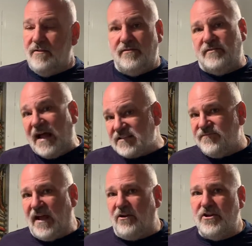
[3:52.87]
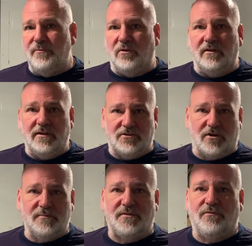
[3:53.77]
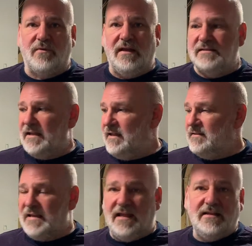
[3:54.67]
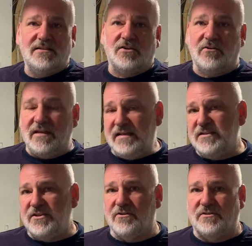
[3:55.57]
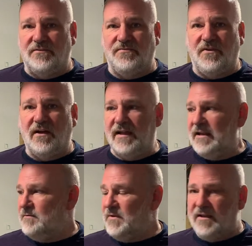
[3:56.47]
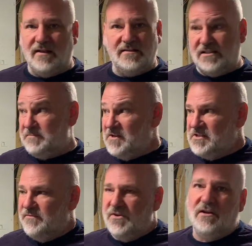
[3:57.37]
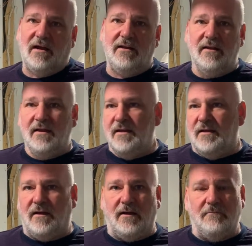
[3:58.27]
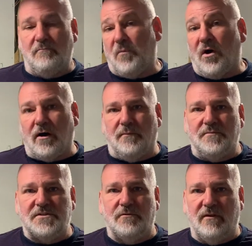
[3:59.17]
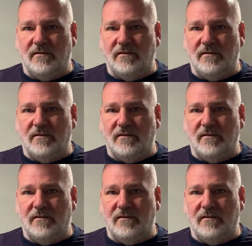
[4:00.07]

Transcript: that's valuable in terms of rent, and tenants are easier to find because, especially if you got moms with